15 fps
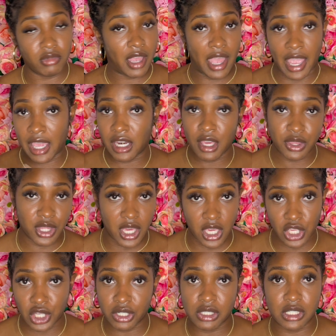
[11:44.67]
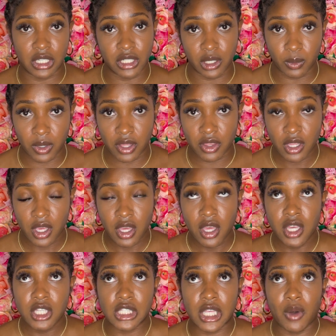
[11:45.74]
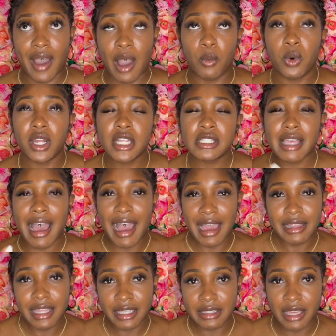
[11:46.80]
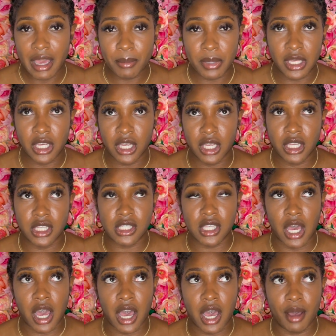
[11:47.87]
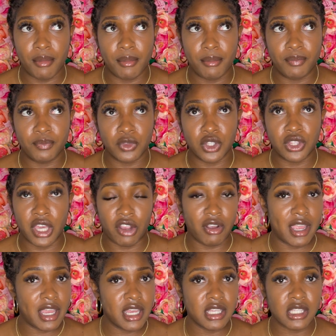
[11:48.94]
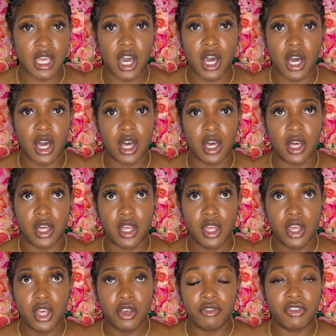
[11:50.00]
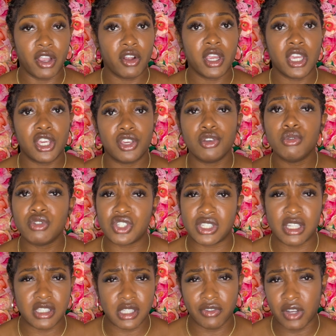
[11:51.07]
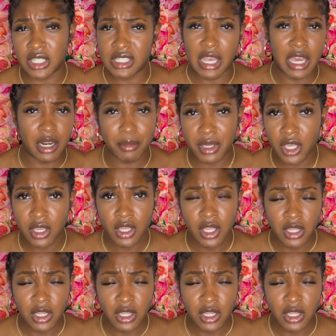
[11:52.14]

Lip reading: anything you're dealing with. So I wanted to highlight that because there is a very huge sense of autonomy.